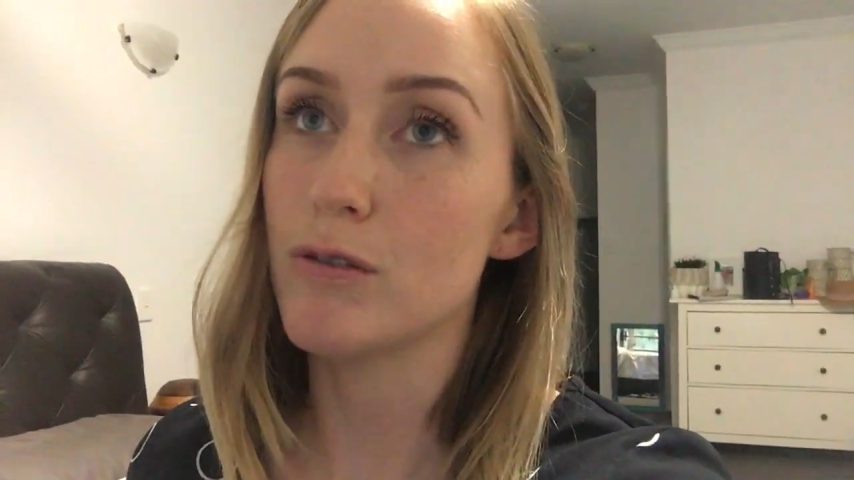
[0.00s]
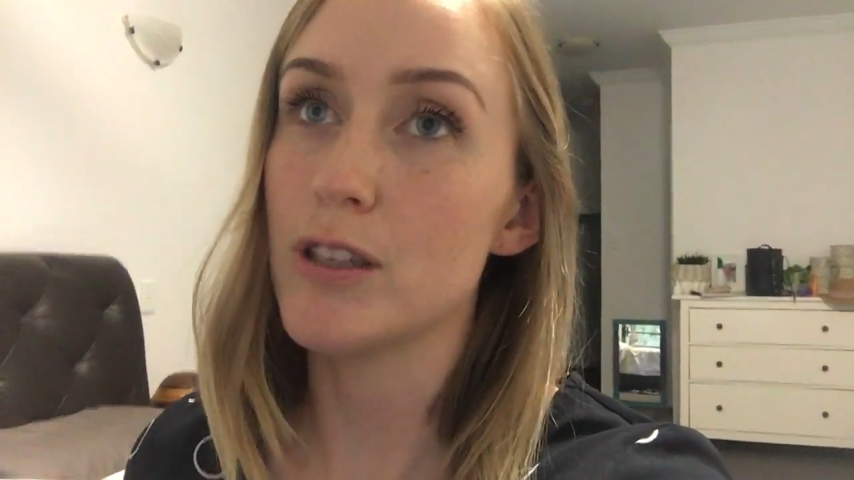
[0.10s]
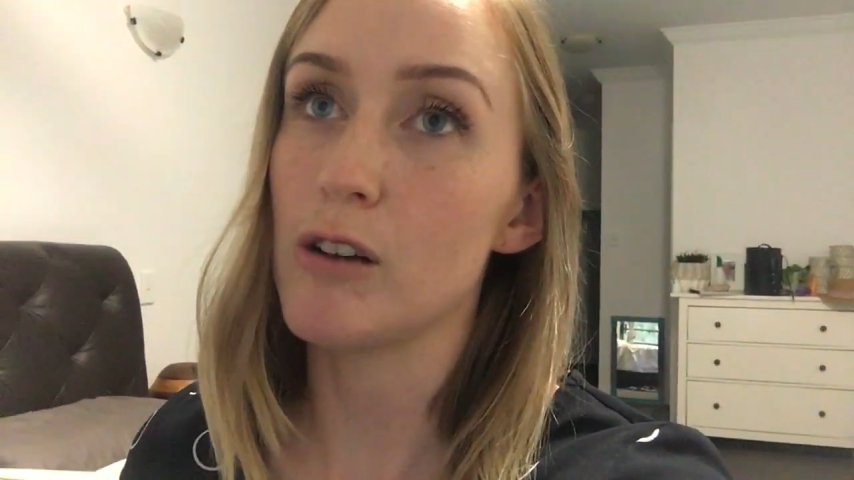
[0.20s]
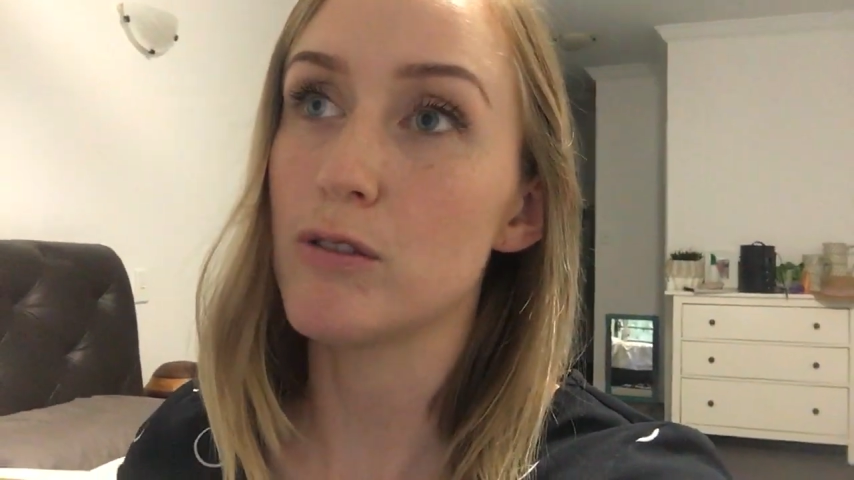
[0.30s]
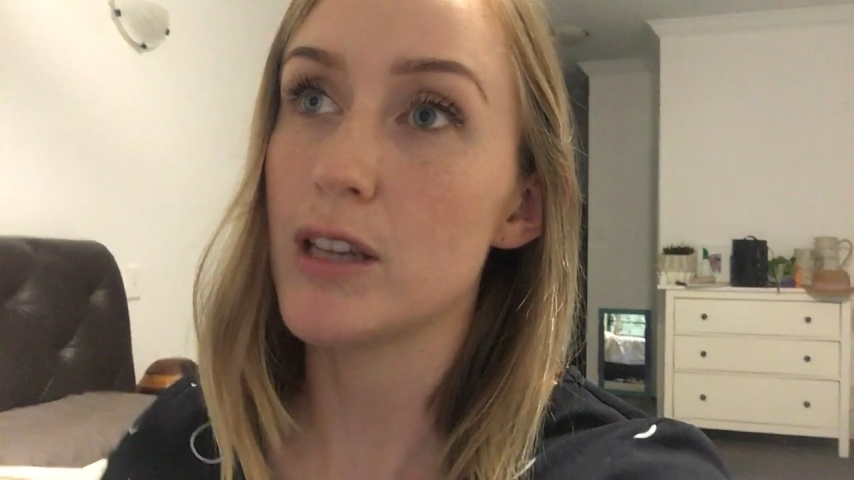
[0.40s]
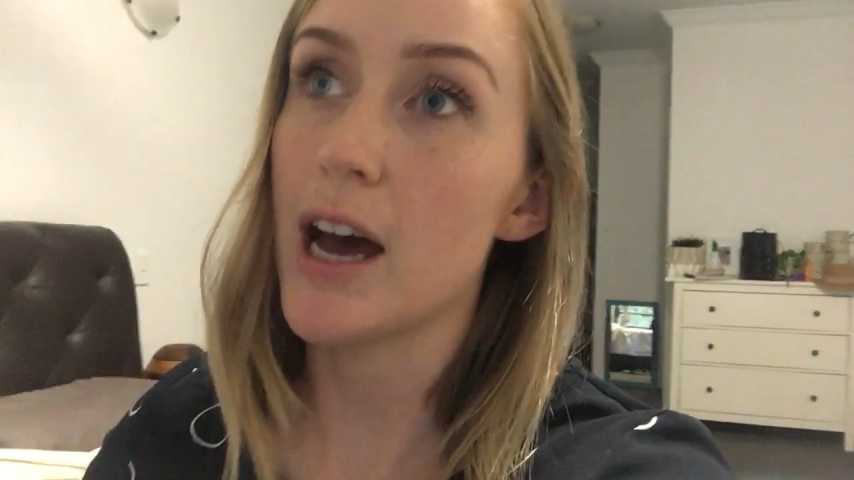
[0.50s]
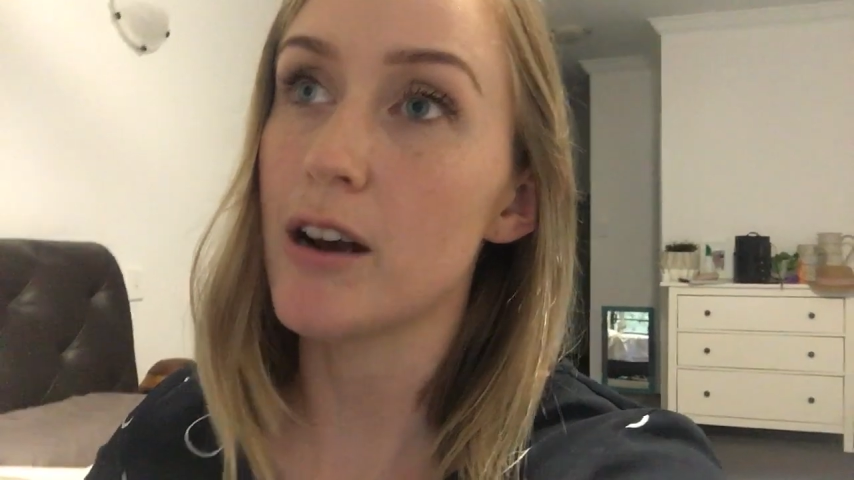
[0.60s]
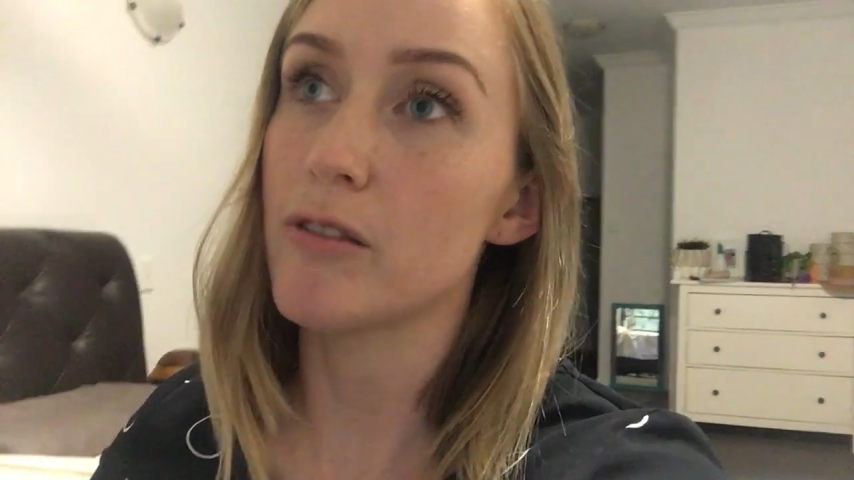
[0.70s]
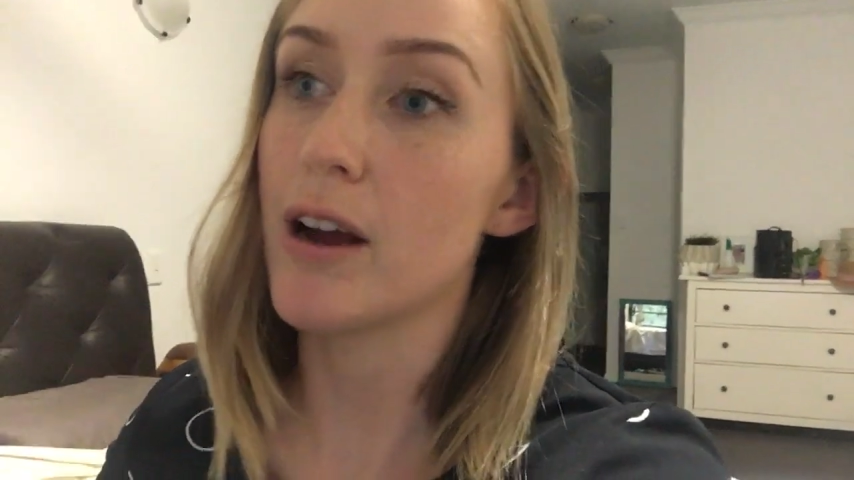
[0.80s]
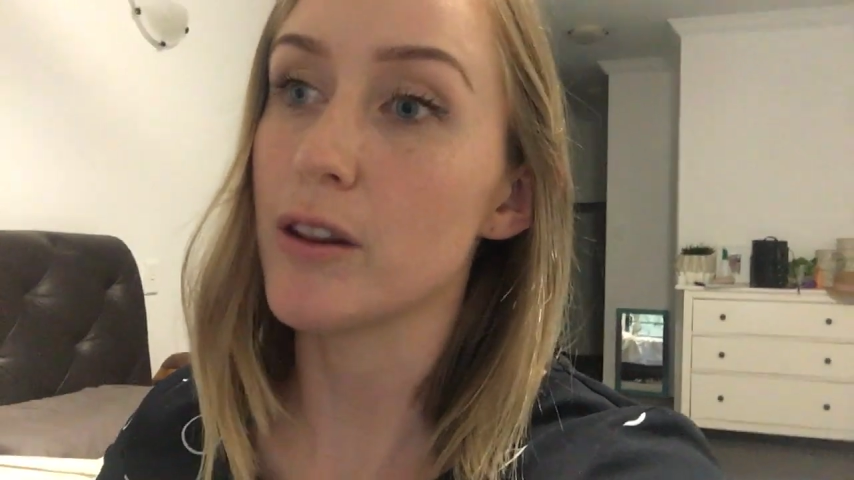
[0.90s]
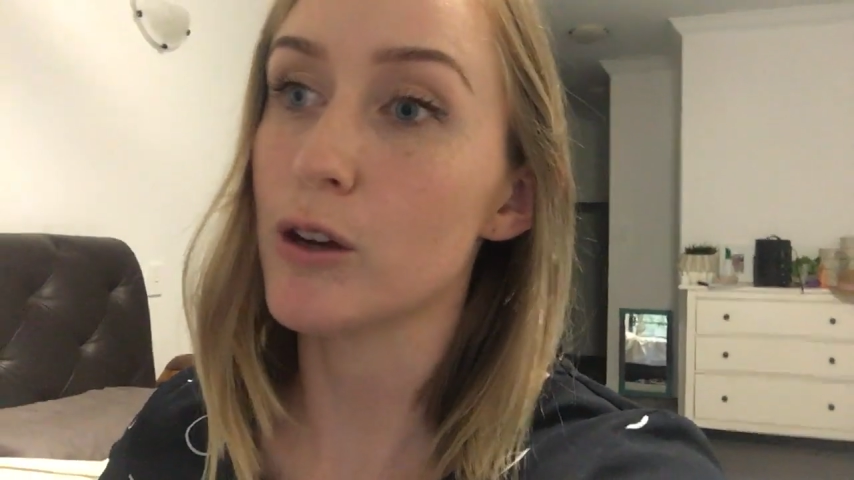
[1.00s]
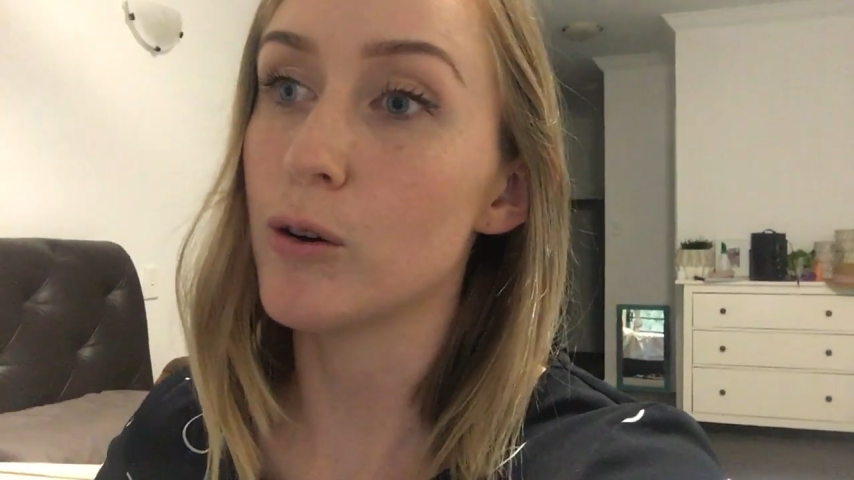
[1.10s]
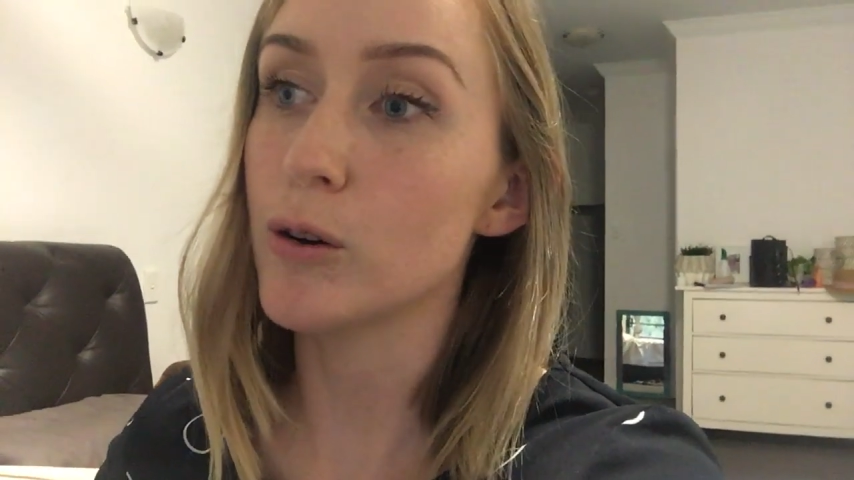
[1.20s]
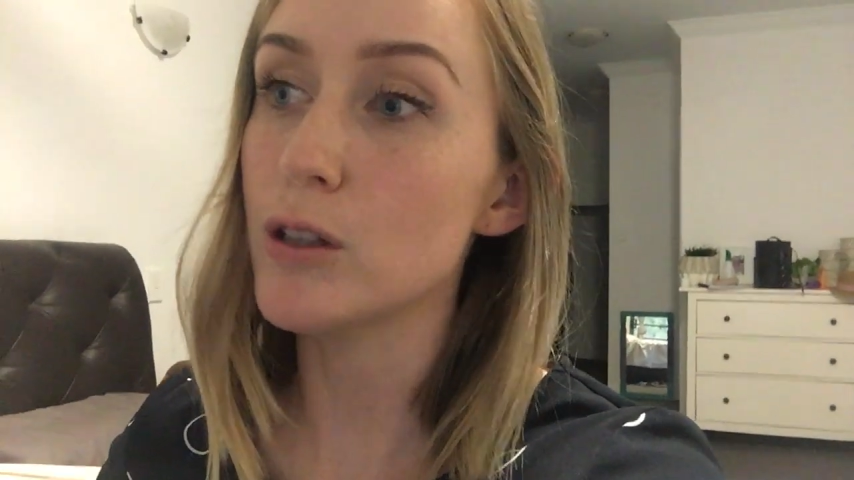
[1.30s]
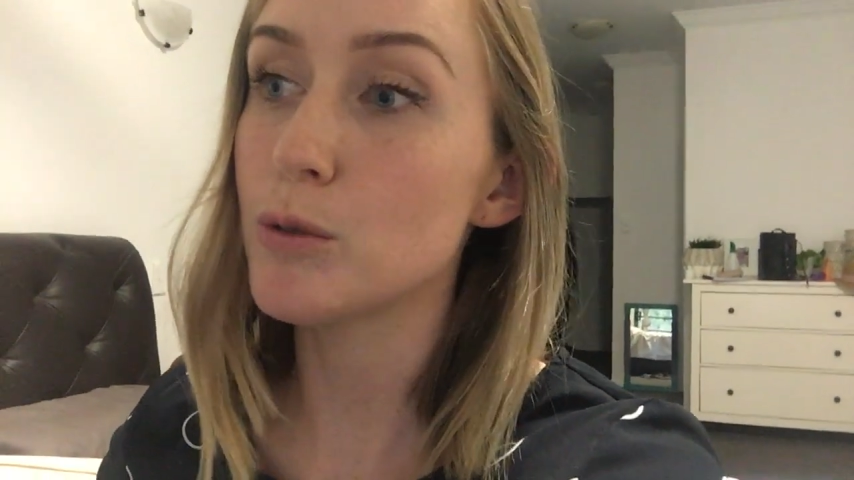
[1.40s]
of self-doubt around the
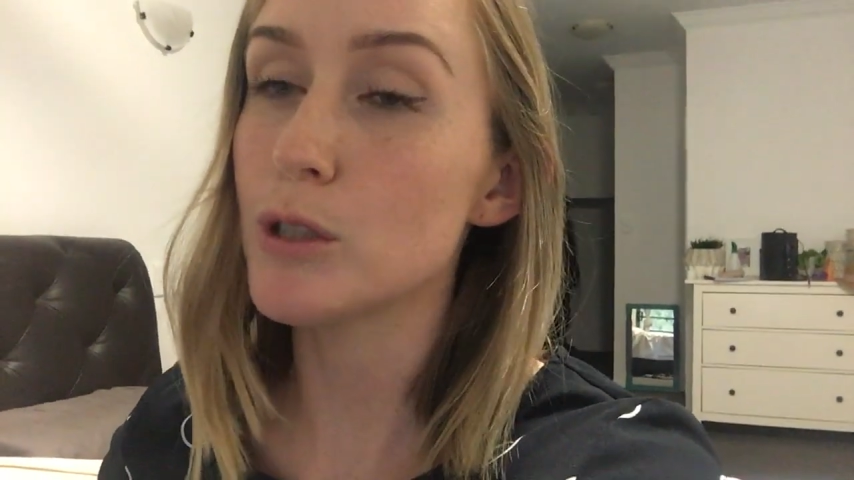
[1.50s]
course,